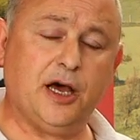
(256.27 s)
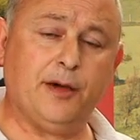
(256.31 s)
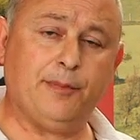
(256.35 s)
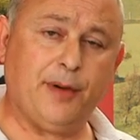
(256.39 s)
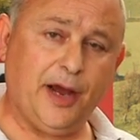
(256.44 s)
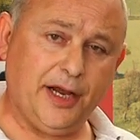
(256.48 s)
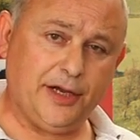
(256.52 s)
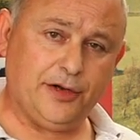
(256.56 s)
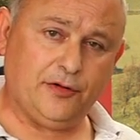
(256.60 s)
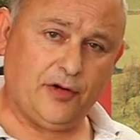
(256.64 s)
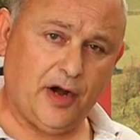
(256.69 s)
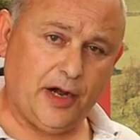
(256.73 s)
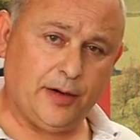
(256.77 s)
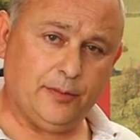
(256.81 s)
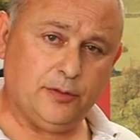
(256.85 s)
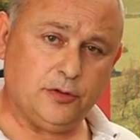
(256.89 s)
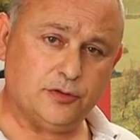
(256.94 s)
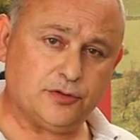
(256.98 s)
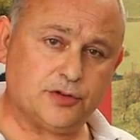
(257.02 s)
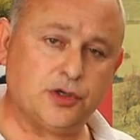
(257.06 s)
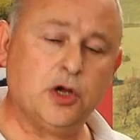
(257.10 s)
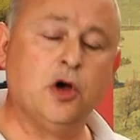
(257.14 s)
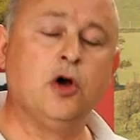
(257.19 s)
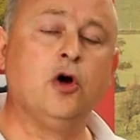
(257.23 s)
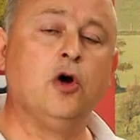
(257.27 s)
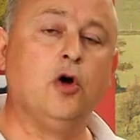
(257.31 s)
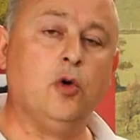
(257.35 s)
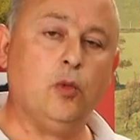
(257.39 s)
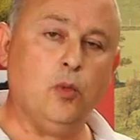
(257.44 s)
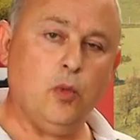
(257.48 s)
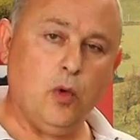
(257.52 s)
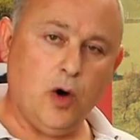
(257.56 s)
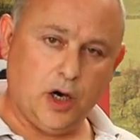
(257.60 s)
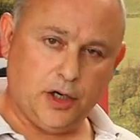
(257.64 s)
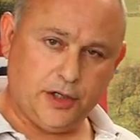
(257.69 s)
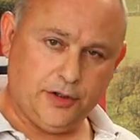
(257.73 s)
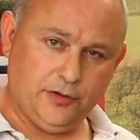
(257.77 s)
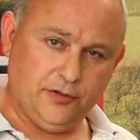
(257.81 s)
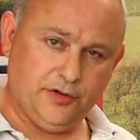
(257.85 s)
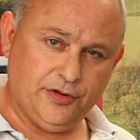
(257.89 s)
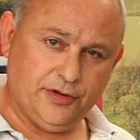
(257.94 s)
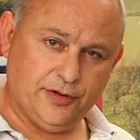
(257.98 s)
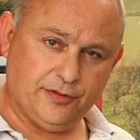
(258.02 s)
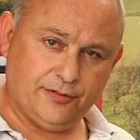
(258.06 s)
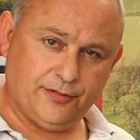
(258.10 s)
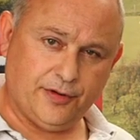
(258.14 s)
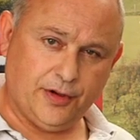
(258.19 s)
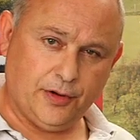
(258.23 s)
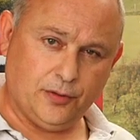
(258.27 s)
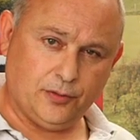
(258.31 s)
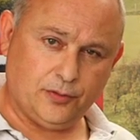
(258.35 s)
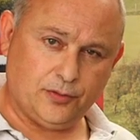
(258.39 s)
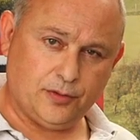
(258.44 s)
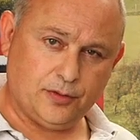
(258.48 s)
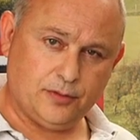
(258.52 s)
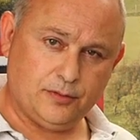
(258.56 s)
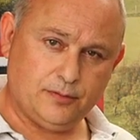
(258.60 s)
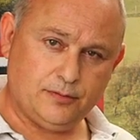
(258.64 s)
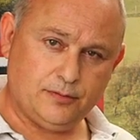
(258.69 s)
about your animals while you're in the field.